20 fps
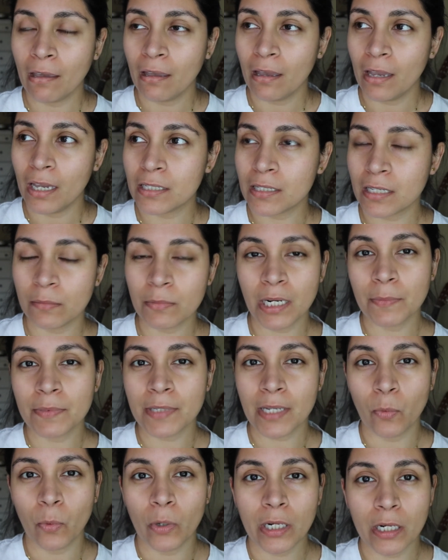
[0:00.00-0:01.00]
And sometimes
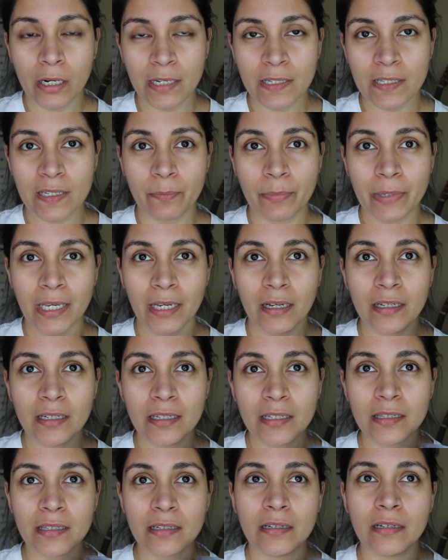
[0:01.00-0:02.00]
I wonder, is it
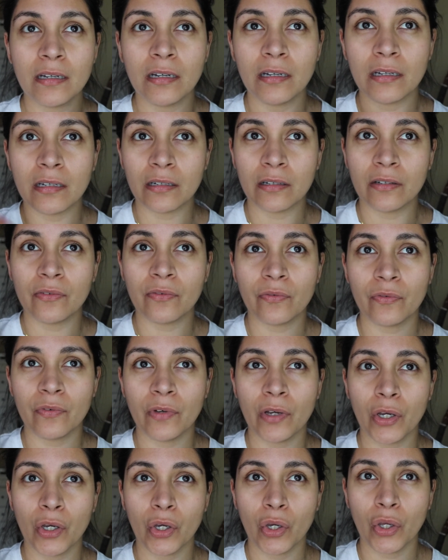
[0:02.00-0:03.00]
because of
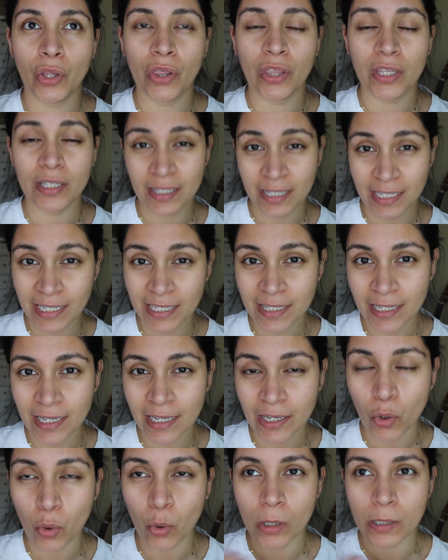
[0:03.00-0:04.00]
the
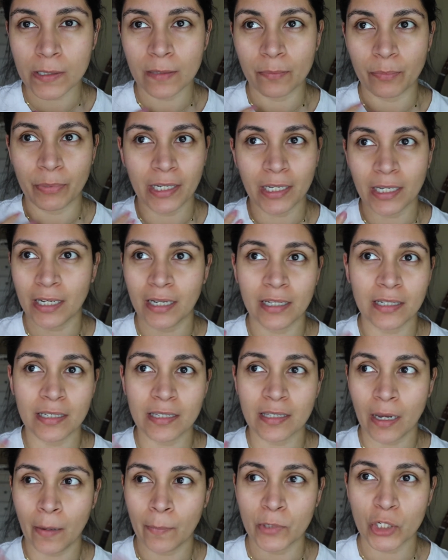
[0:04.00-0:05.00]
season or is it
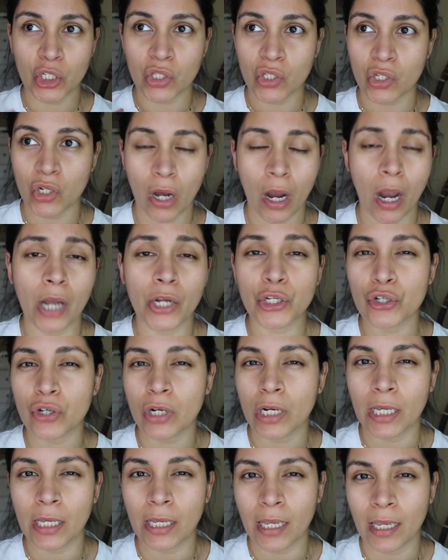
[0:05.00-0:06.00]
because I'm just not
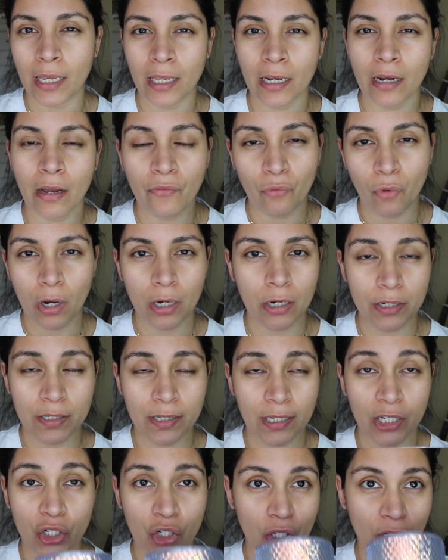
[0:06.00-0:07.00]
drinking enough water
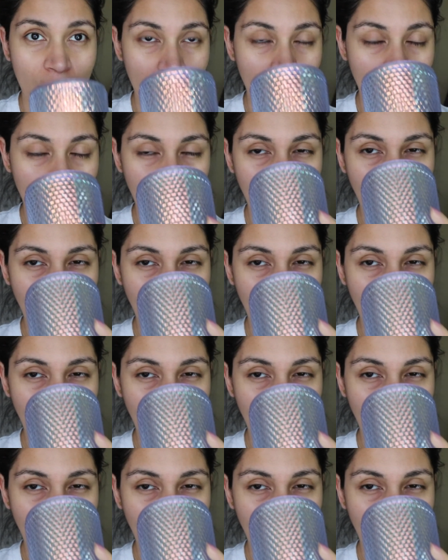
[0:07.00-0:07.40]
as I should?